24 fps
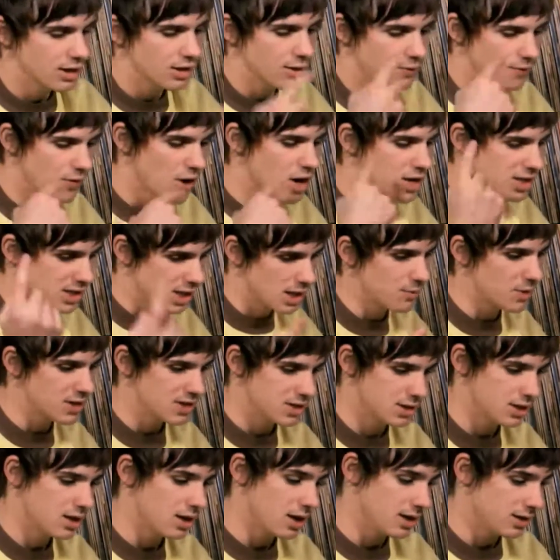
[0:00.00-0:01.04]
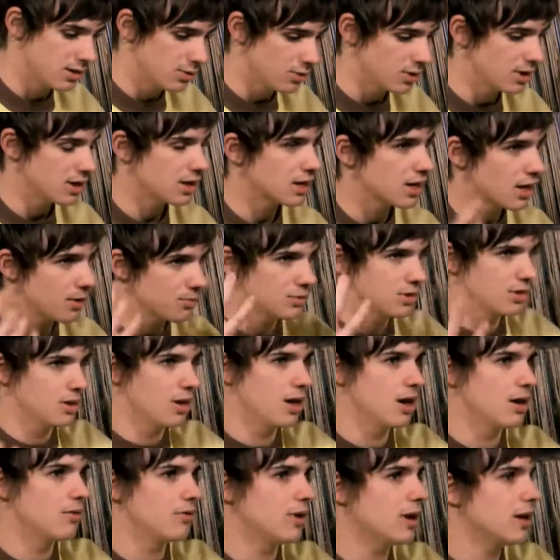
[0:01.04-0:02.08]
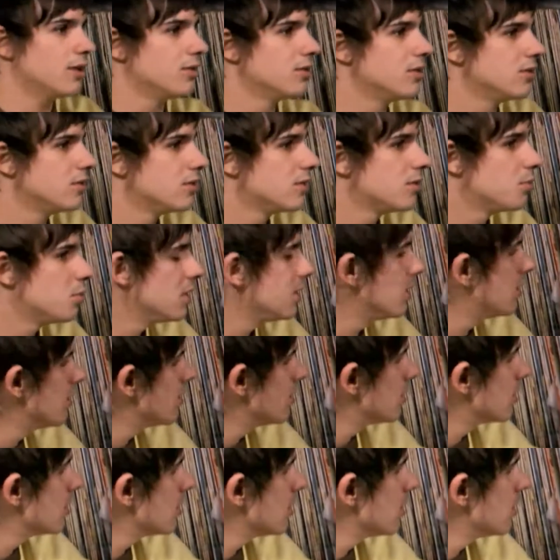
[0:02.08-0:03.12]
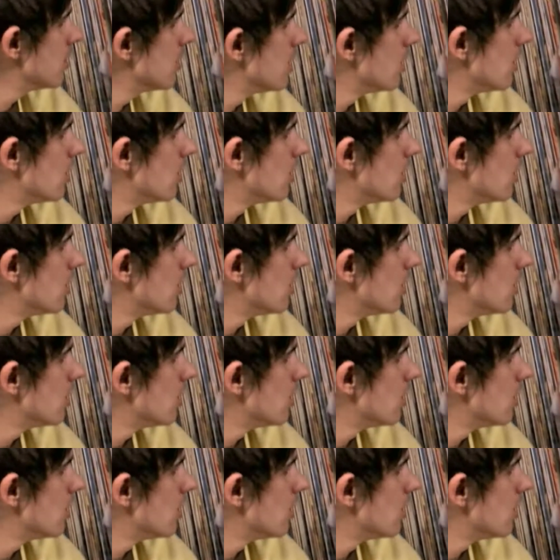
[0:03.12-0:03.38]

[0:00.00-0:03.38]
And the first time I do it, it comes live out the speakers, so